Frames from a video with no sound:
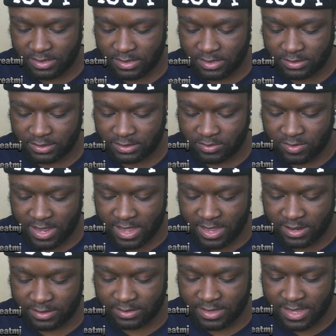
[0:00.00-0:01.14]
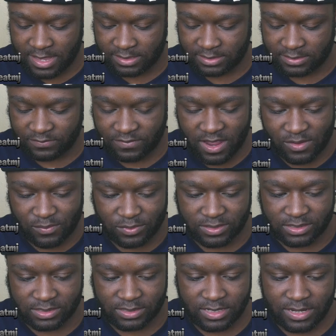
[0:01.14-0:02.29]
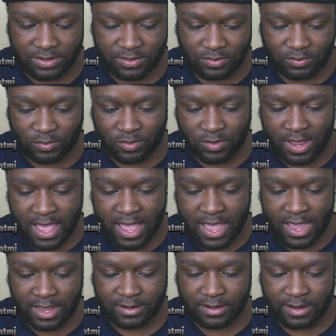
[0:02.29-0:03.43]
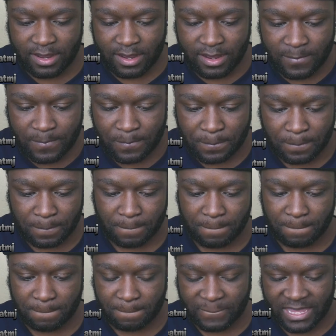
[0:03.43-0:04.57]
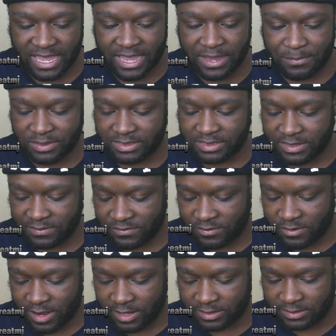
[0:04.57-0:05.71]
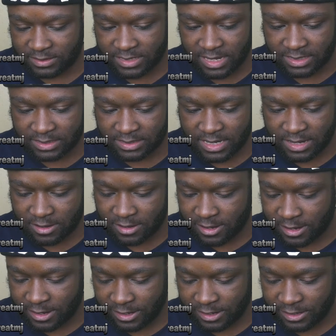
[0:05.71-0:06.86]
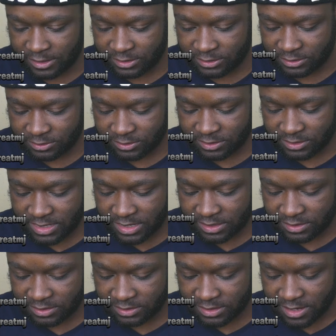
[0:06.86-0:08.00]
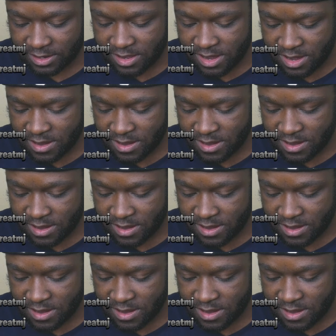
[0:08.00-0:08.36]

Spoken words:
So add that to 5%. We'll add 8% for our our industrial sector, sorry.